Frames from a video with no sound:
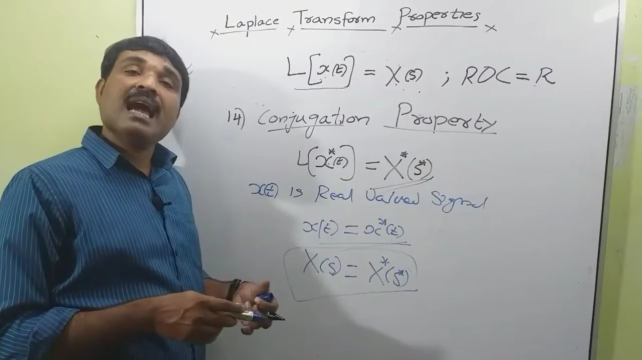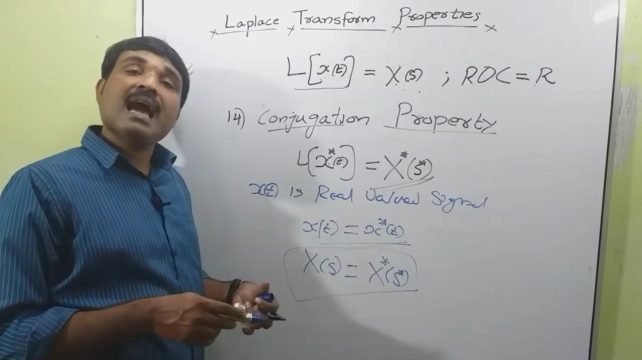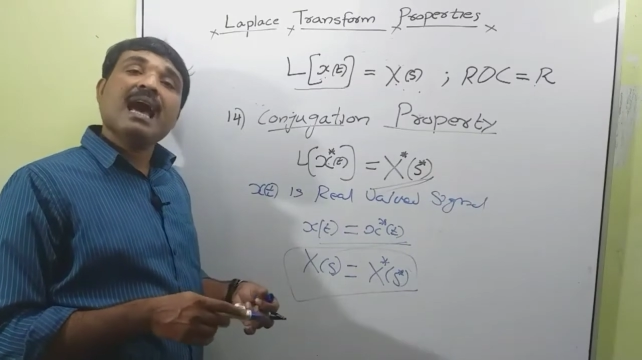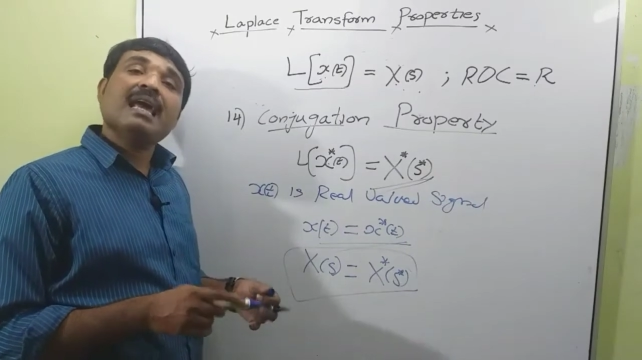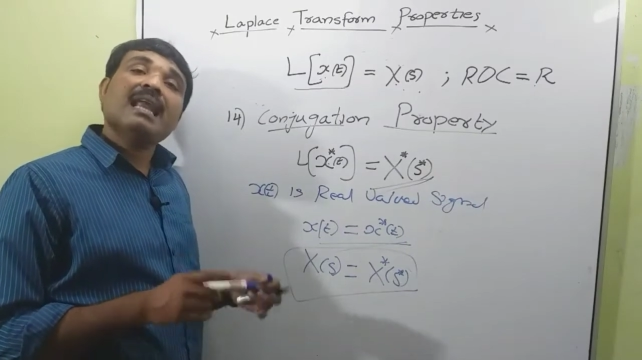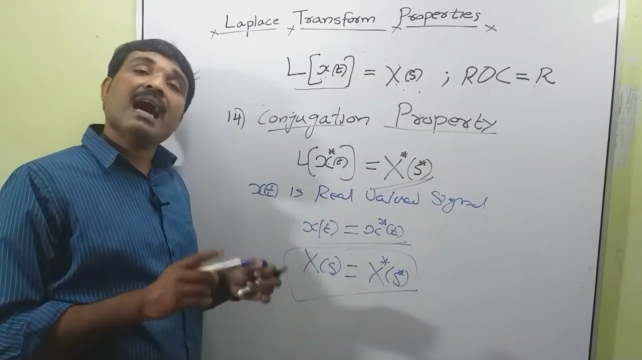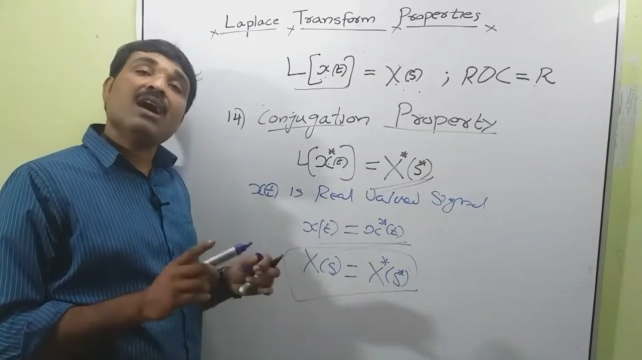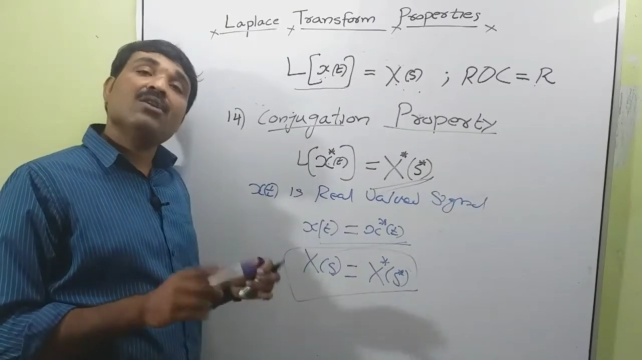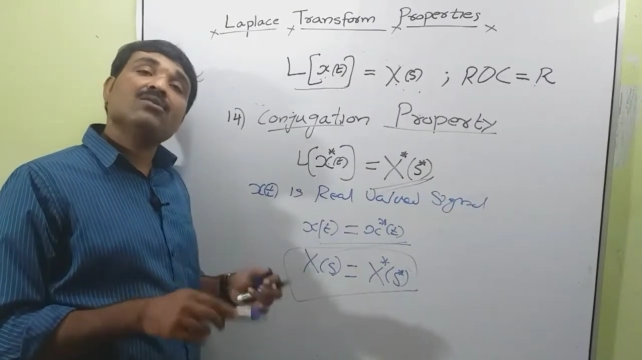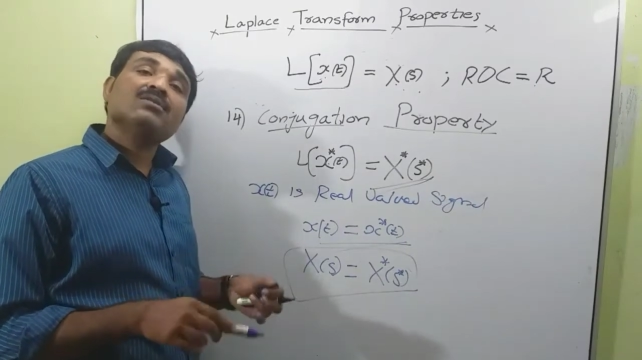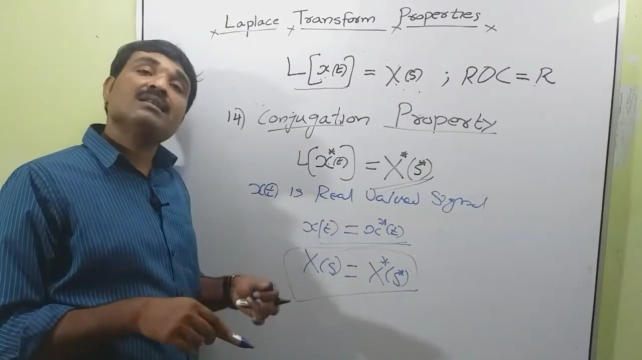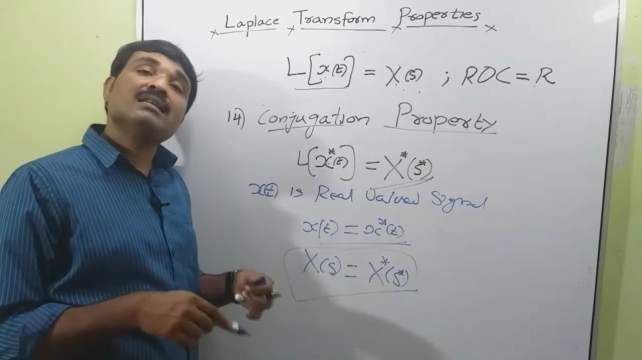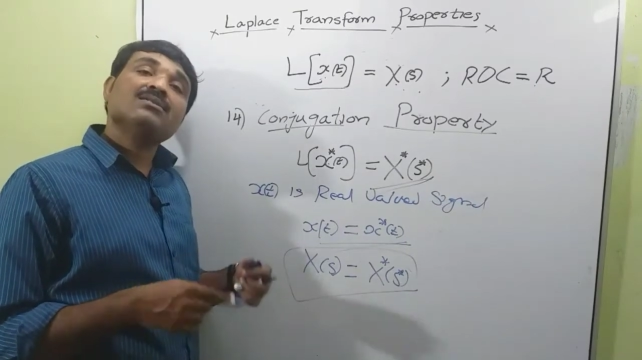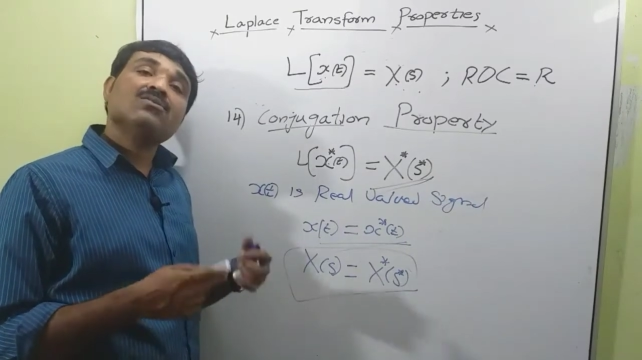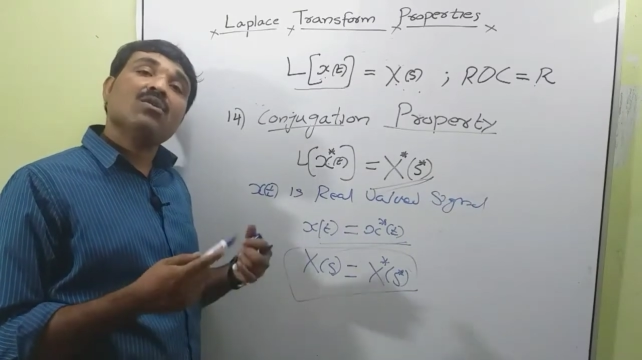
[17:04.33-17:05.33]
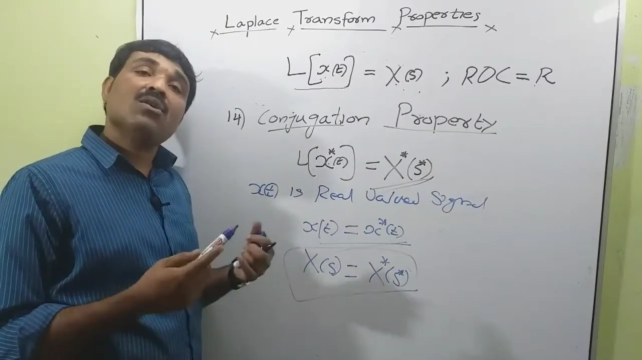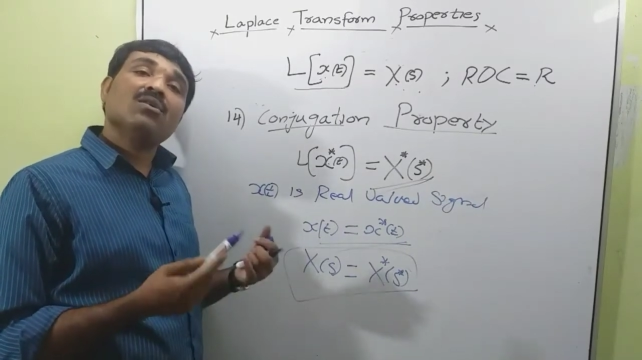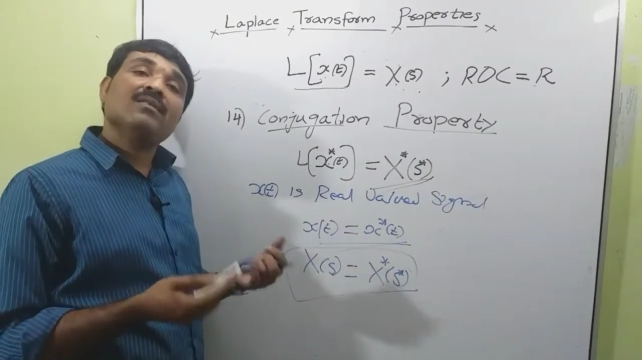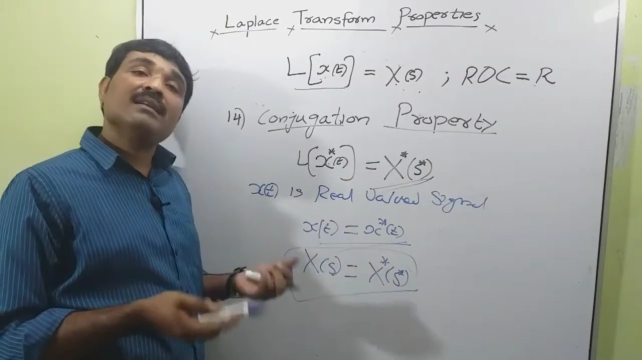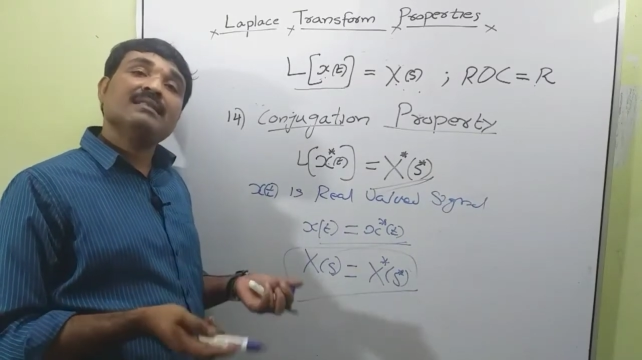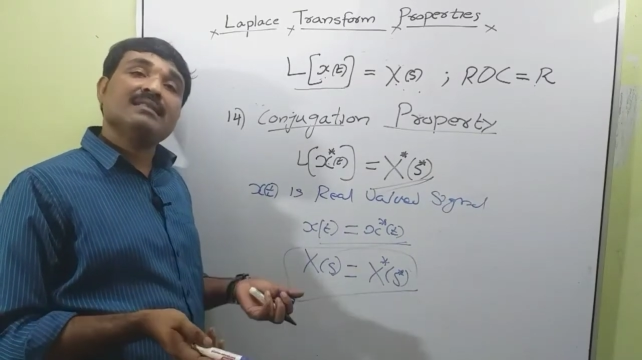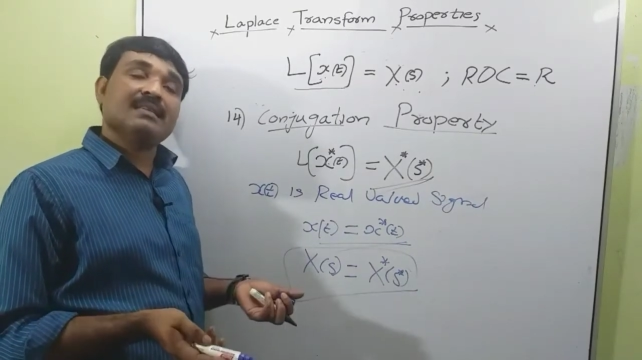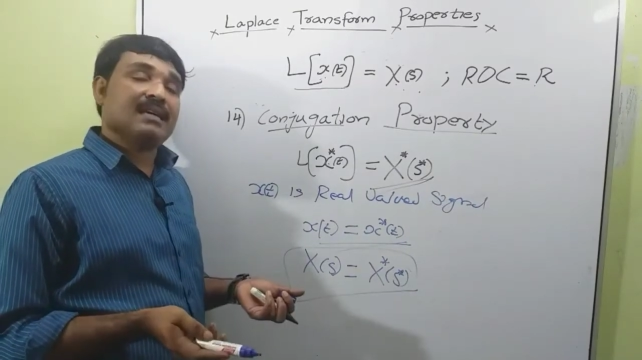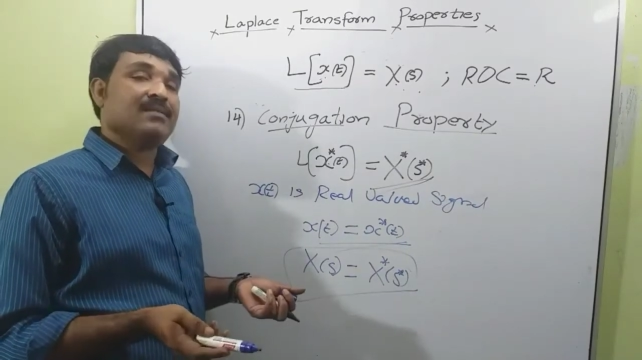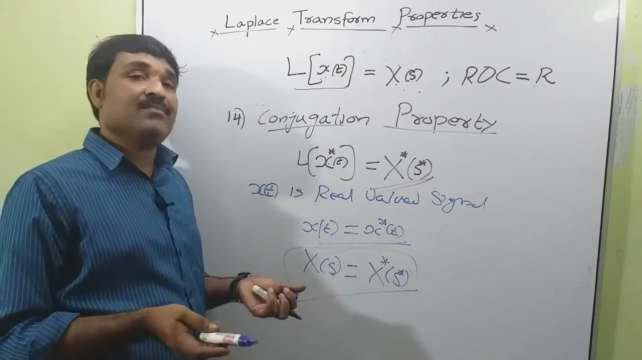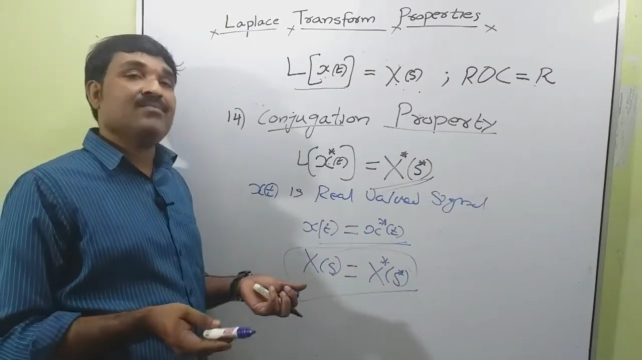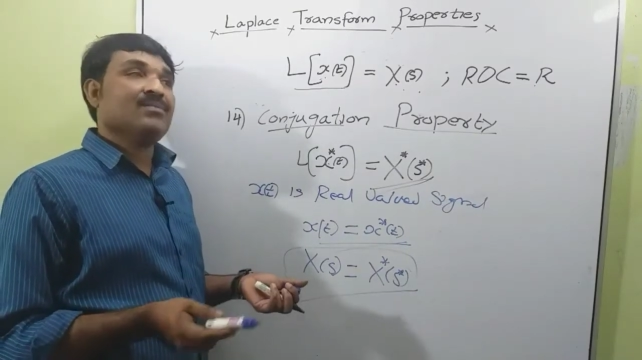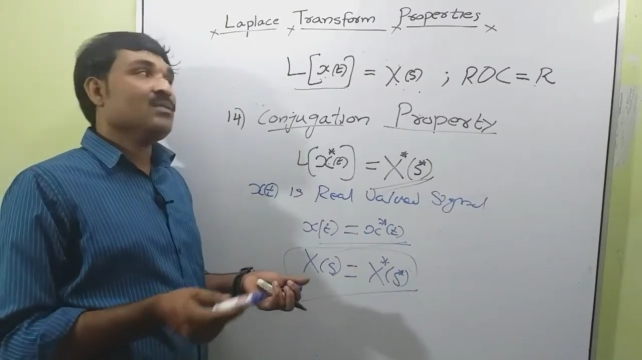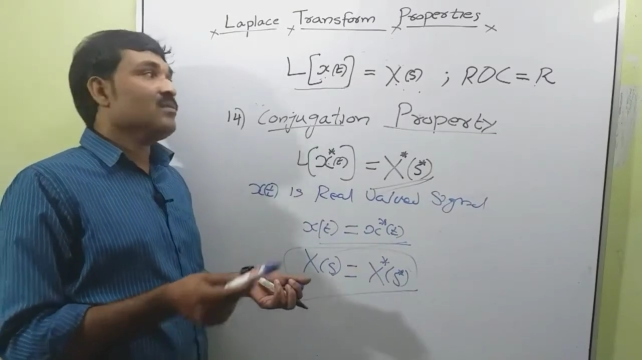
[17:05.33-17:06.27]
and ROC is always same.